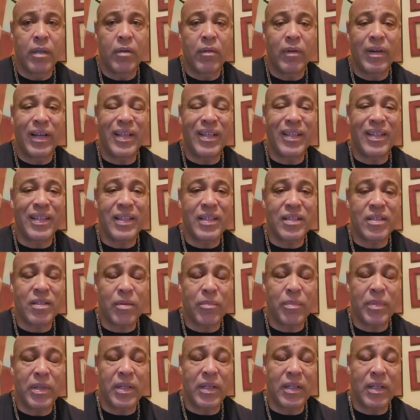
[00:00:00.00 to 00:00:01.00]
Why do you think so
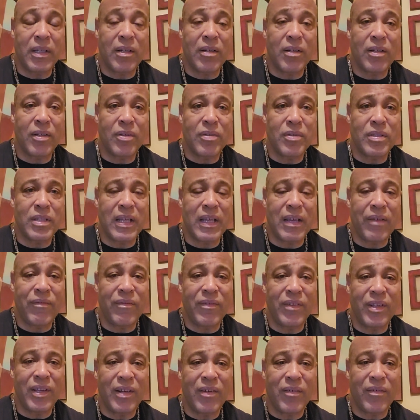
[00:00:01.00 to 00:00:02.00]
many young dudes have
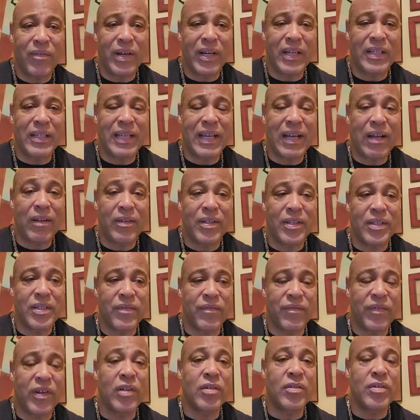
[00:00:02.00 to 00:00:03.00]
erectile
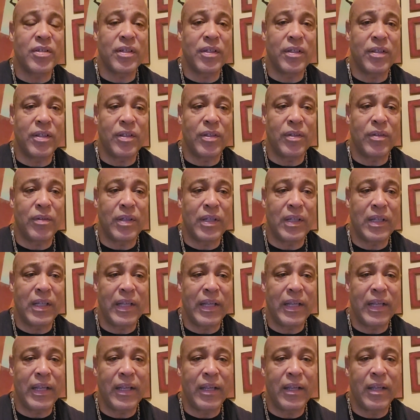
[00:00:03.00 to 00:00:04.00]
dysfunction, dude,
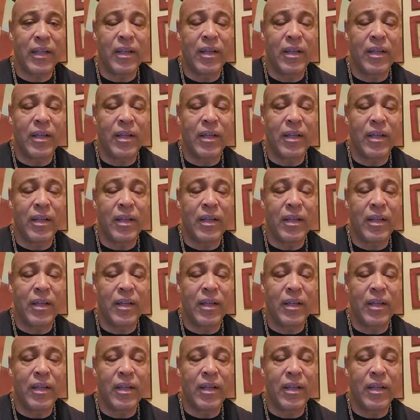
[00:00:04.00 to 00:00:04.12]
and